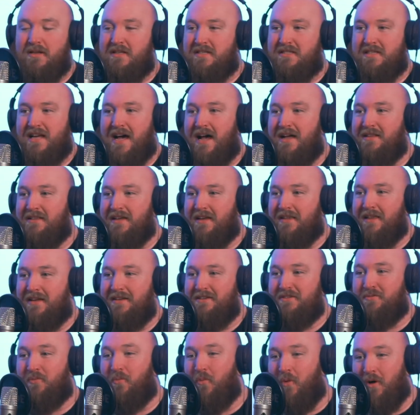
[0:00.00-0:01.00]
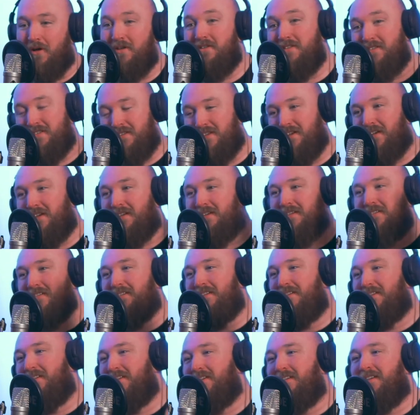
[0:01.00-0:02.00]
understanding. They just want to,
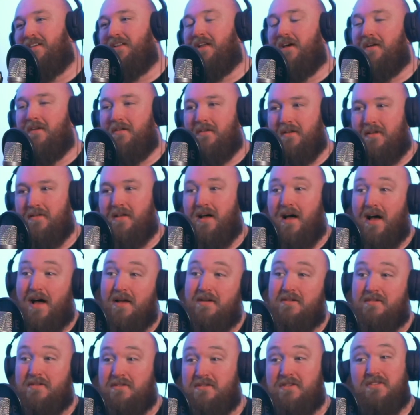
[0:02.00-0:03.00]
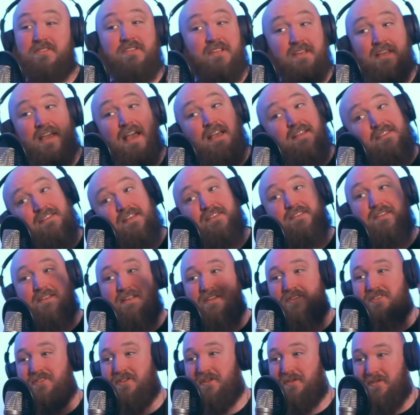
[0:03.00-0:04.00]
you know, I, yeah. just in case there's
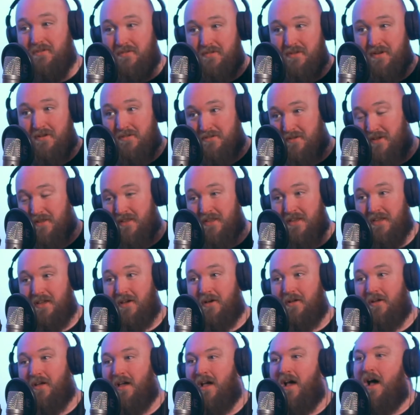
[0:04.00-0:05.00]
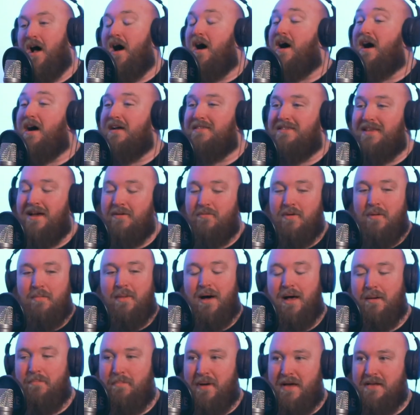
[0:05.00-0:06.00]
an issue, you know, is there anything going on? I had that when
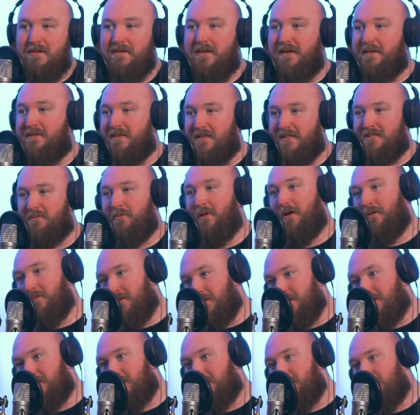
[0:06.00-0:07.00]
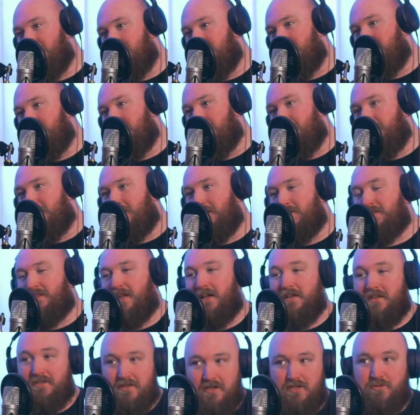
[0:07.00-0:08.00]
my appendix exploded. Yeah. I was
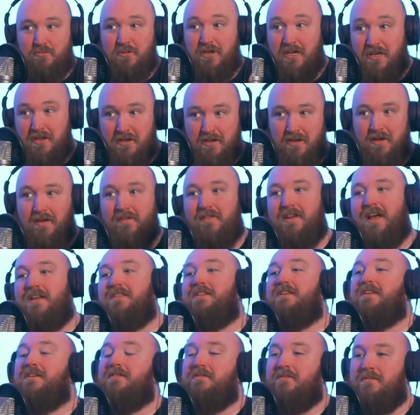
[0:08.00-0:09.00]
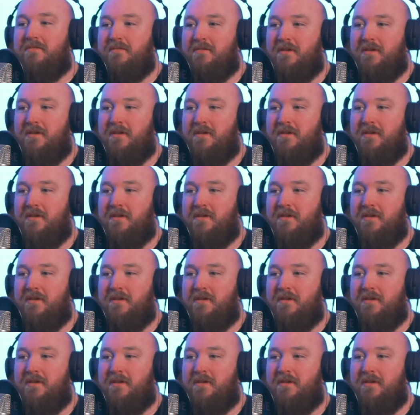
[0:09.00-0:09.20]
like, excuse me, I haven't had any.